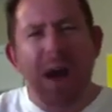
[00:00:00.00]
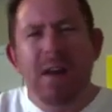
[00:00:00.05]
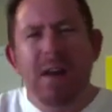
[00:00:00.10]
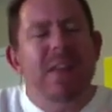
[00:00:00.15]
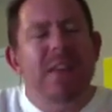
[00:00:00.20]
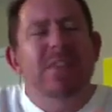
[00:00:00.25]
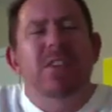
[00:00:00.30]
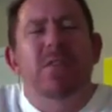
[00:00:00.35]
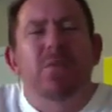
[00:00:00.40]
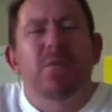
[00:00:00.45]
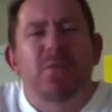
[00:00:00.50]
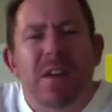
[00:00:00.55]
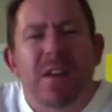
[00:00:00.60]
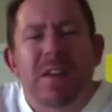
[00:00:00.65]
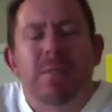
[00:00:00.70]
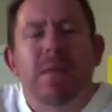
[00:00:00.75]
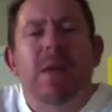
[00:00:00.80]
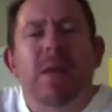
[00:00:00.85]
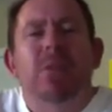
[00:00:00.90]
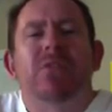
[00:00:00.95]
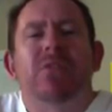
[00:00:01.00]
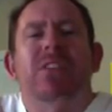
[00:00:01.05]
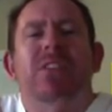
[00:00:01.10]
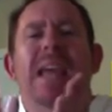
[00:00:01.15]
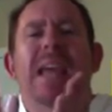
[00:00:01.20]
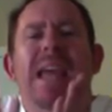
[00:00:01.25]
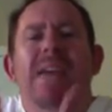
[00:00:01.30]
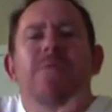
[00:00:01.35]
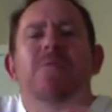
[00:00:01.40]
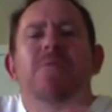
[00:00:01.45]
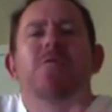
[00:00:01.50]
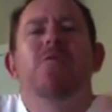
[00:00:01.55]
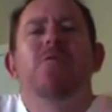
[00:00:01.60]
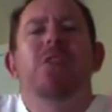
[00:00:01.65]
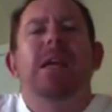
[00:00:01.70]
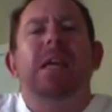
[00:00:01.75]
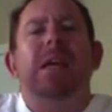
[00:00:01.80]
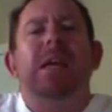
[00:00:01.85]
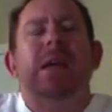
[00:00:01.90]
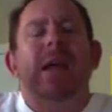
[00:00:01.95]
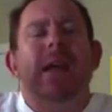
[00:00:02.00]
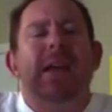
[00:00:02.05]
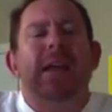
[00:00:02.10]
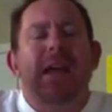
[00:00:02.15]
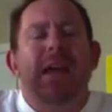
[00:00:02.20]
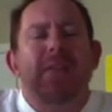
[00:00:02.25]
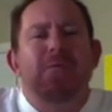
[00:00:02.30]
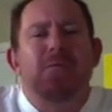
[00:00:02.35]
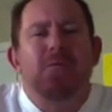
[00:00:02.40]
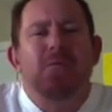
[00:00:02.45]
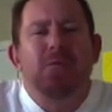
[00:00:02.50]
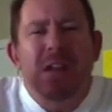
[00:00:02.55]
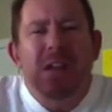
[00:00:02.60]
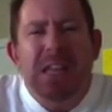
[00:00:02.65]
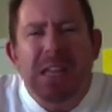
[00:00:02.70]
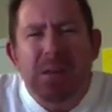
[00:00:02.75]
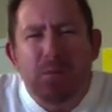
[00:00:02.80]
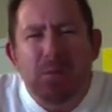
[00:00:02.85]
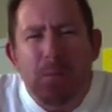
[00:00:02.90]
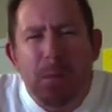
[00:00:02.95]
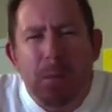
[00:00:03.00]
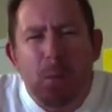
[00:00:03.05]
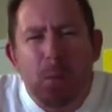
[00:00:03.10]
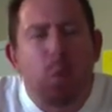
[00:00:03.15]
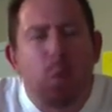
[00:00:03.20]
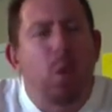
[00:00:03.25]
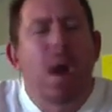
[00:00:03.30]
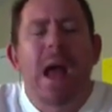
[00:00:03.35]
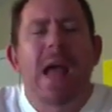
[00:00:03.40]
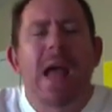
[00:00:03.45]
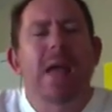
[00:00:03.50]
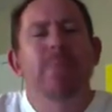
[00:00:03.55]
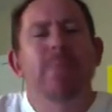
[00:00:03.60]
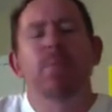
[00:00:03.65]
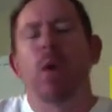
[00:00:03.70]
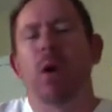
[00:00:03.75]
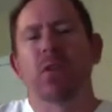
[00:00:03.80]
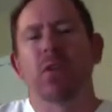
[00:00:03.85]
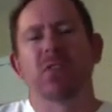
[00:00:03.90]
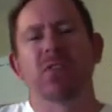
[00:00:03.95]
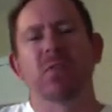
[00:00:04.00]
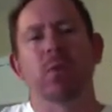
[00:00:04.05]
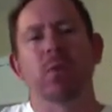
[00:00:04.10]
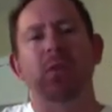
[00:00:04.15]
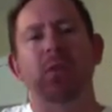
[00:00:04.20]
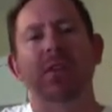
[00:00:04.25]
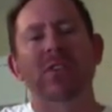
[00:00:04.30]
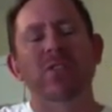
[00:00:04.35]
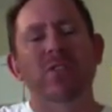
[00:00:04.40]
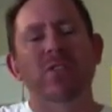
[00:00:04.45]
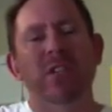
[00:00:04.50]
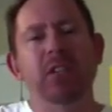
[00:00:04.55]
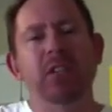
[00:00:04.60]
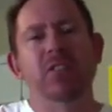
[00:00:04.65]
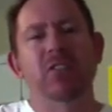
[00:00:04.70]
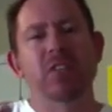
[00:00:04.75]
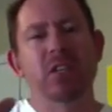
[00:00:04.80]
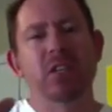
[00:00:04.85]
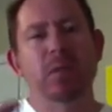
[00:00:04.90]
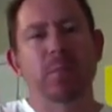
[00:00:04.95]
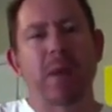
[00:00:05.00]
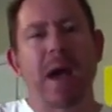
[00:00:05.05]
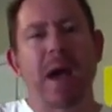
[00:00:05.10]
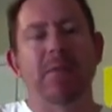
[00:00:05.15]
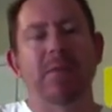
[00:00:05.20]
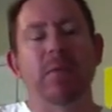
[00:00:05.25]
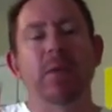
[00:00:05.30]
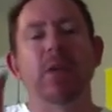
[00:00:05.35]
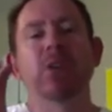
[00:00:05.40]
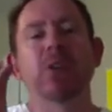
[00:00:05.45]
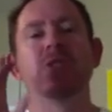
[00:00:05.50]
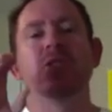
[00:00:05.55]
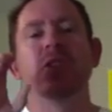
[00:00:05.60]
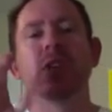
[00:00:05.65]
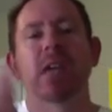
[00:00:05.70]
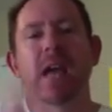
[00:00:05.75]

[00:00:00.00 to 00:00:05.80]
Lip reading: at the fundamentals, at every way possible that Jesus is part of it, because